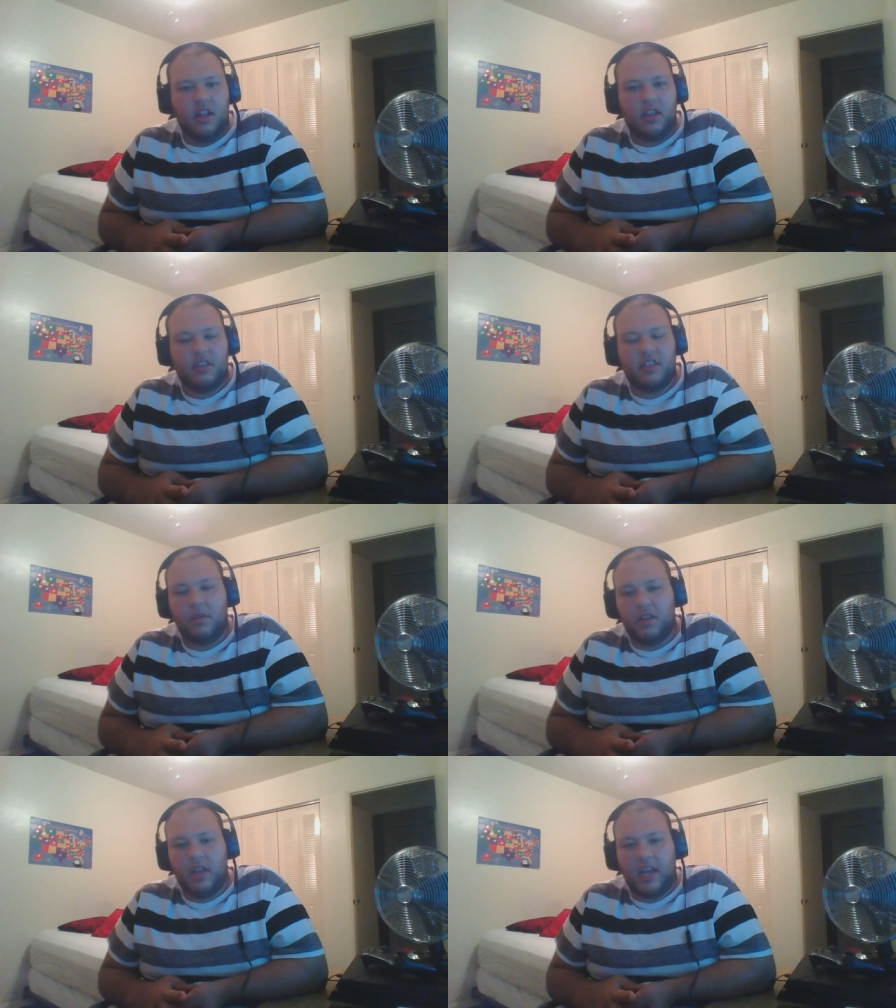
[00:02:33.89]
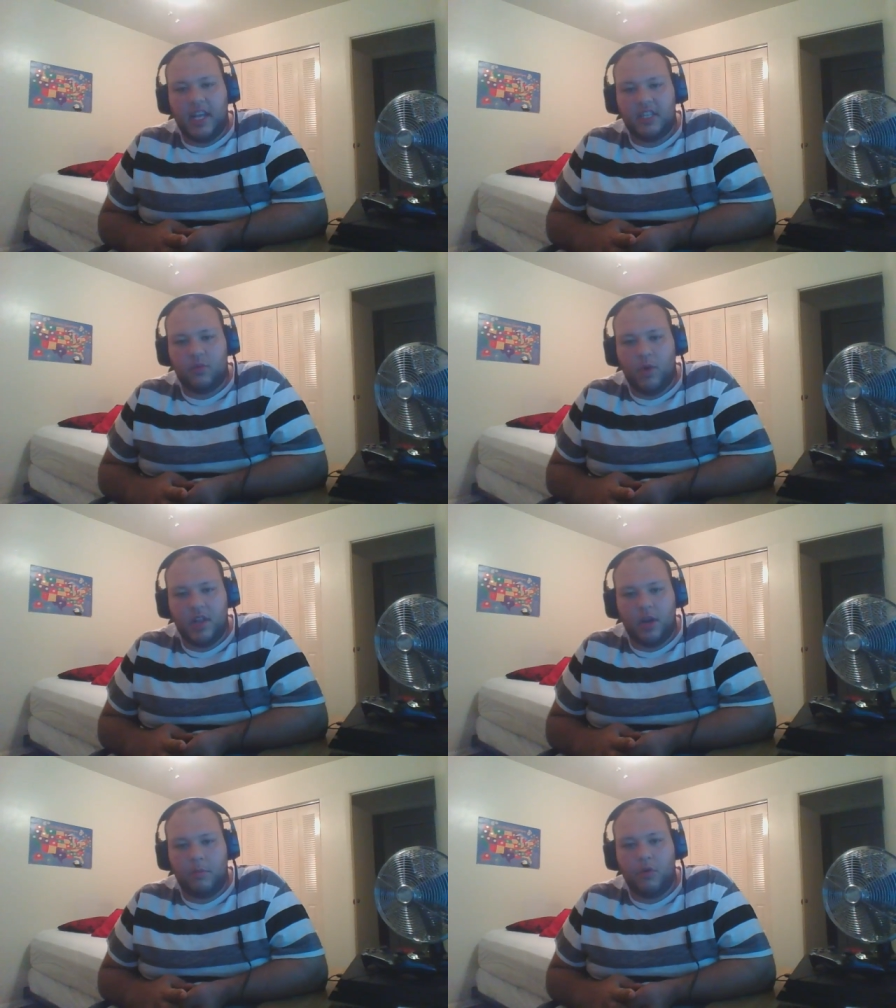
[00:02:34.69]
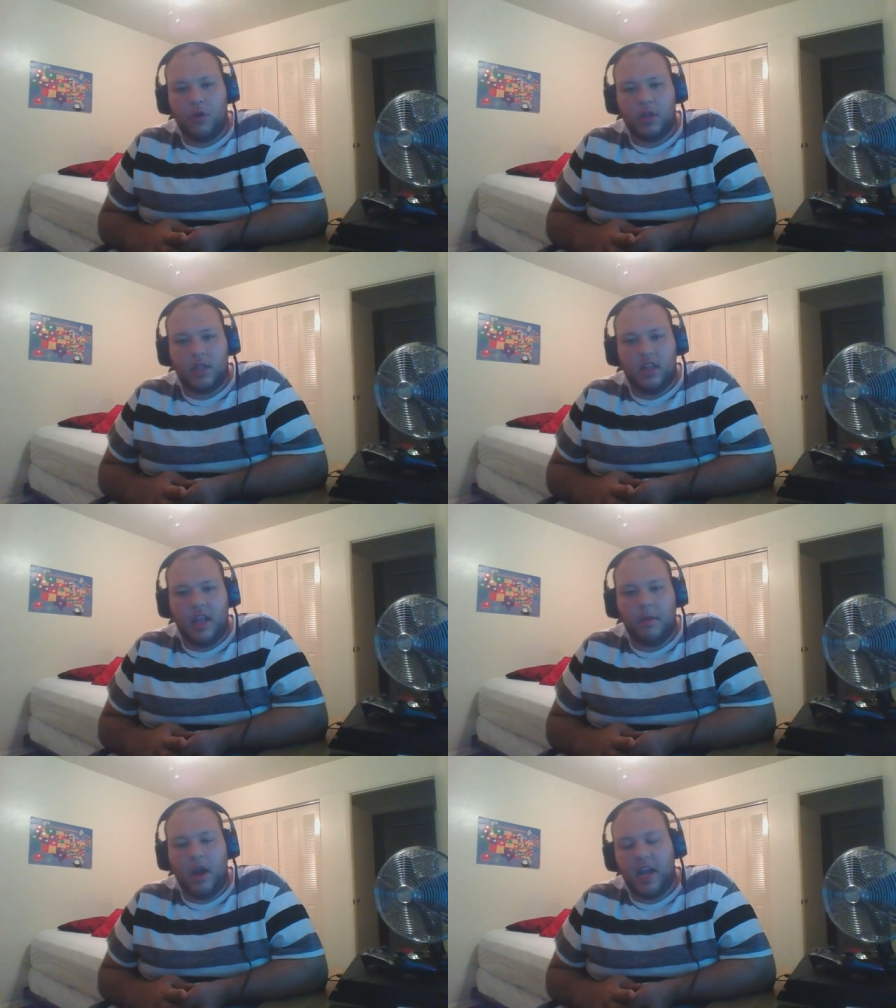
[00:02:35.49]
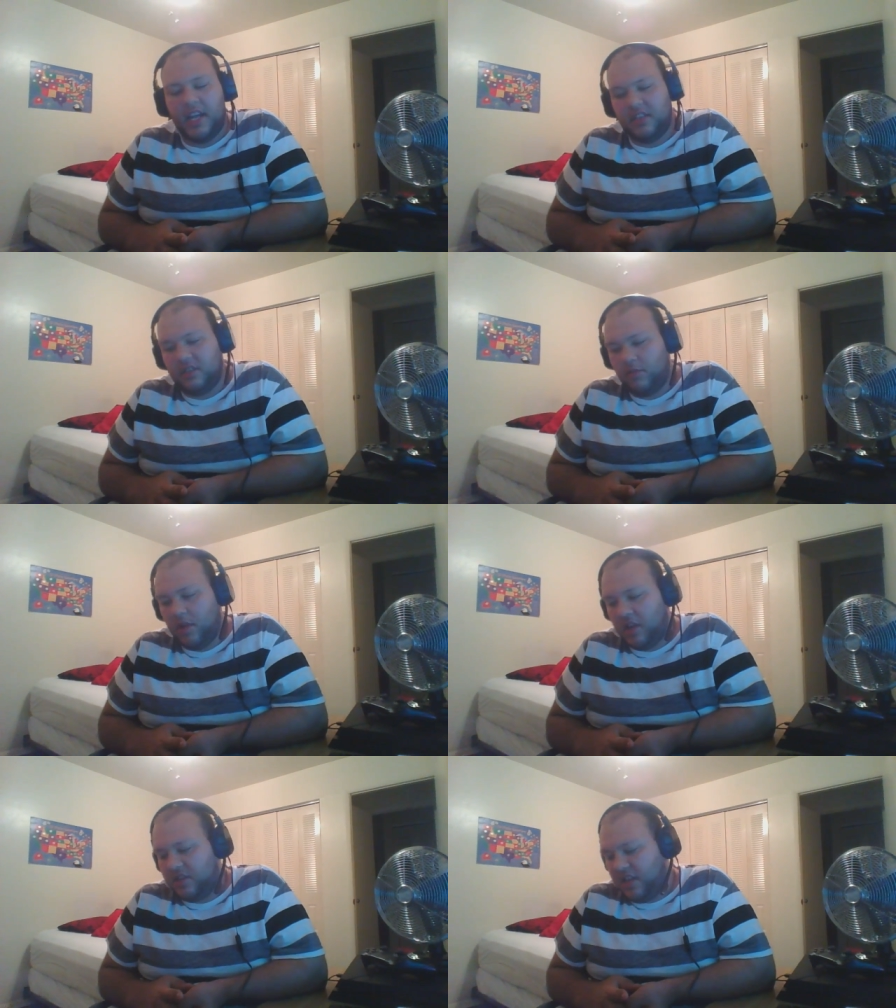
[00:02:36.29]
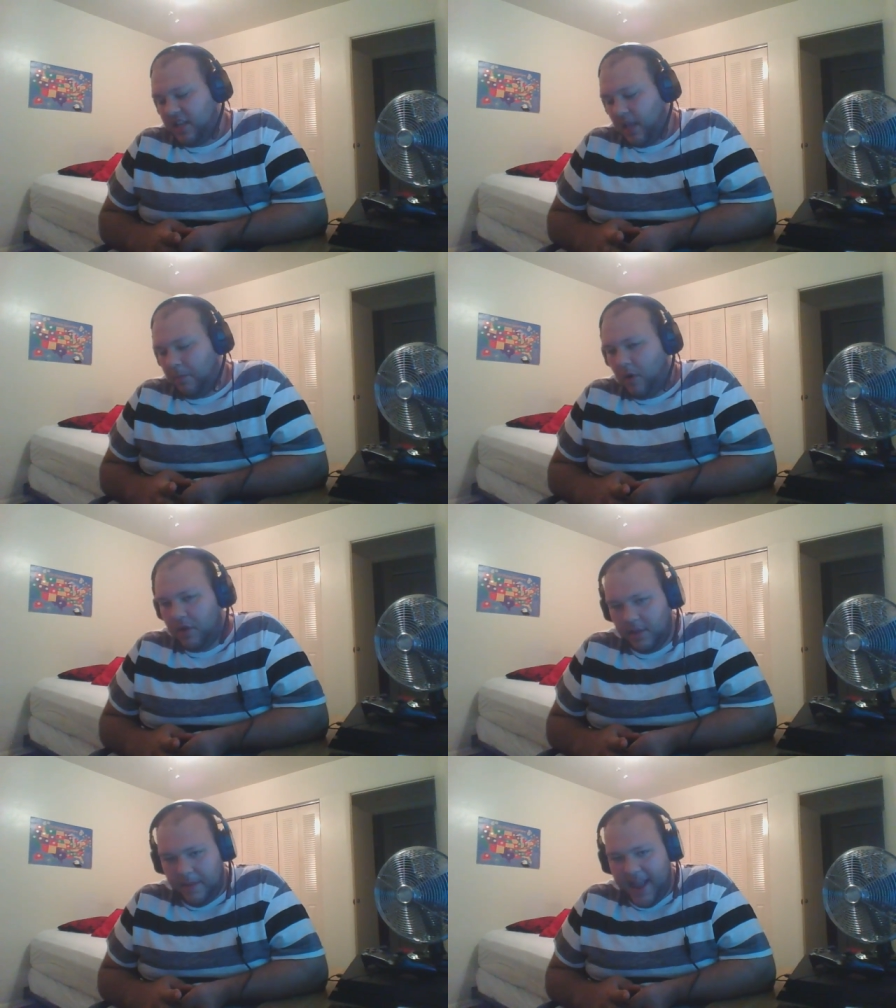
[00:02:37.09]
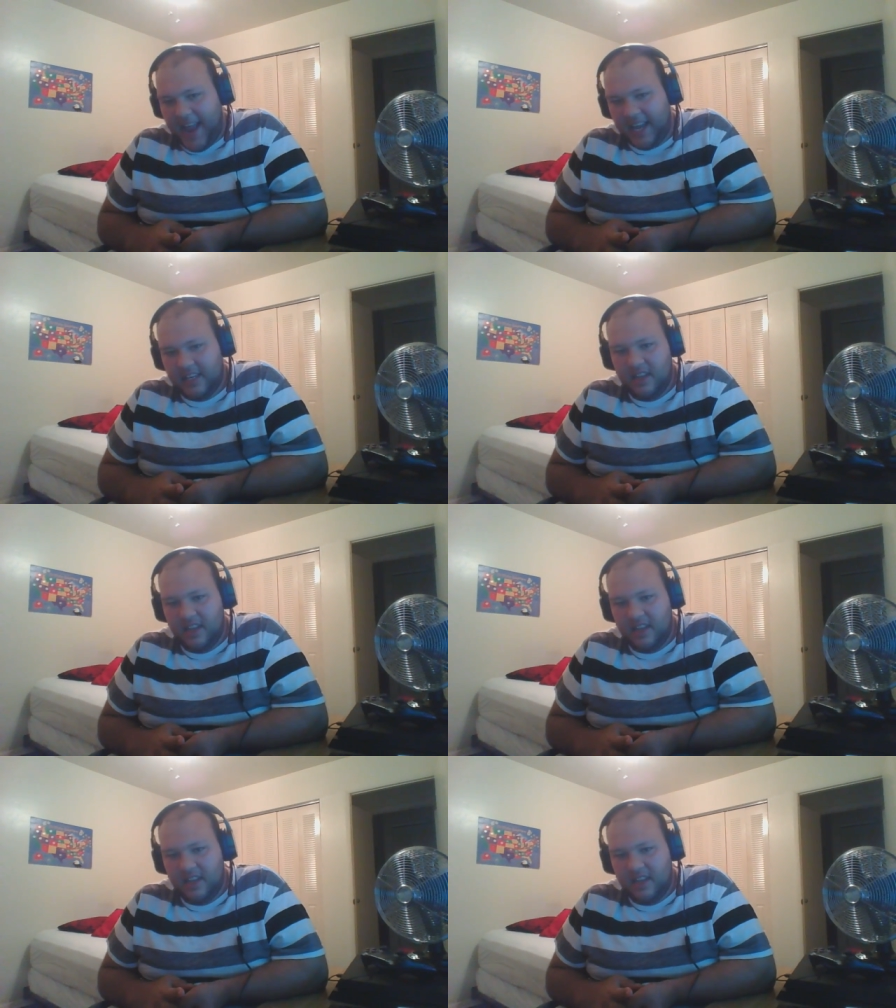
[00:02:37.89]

uh, some I guess Riddler broke they I guess Riddler said they broke the pact,